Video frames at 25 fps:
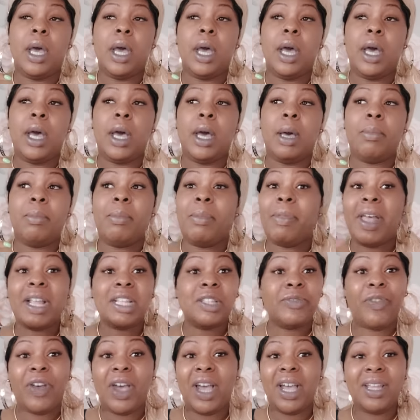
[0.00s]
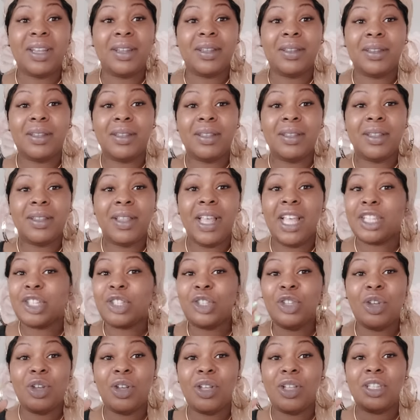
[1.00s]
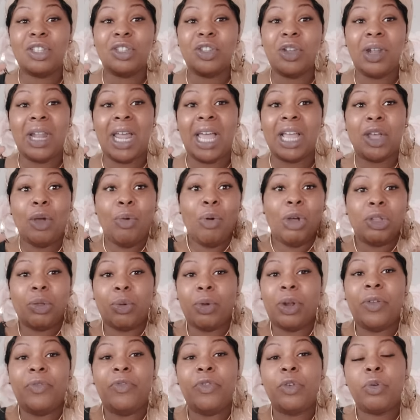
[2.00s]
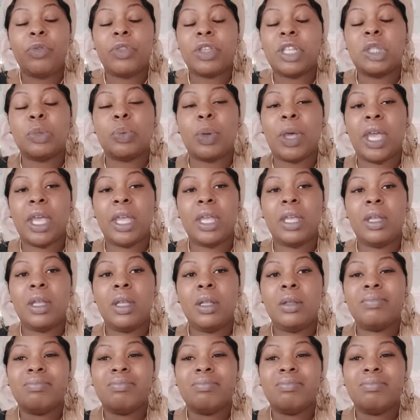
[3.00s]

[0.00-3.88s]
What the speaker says: That's fine. It's not like, oh, I don't want to feel this way.